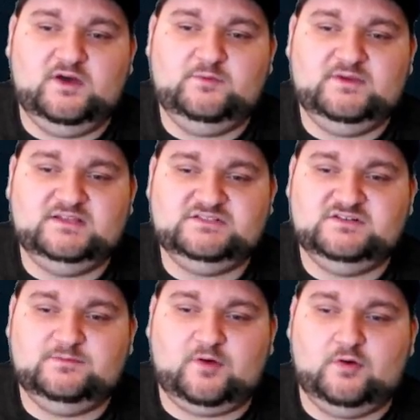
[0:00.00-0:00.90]
because your
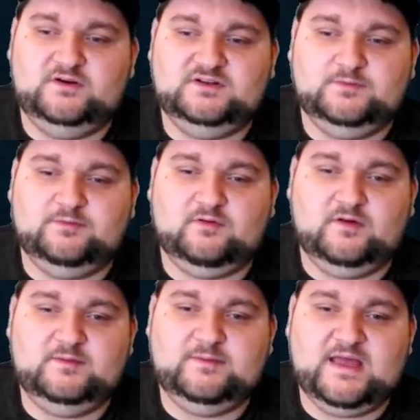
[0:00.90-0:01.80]
opponent
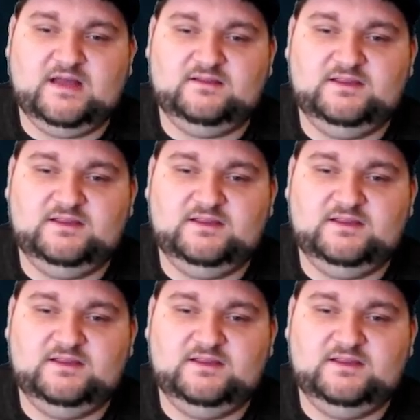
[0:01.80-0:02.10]
deployed badly?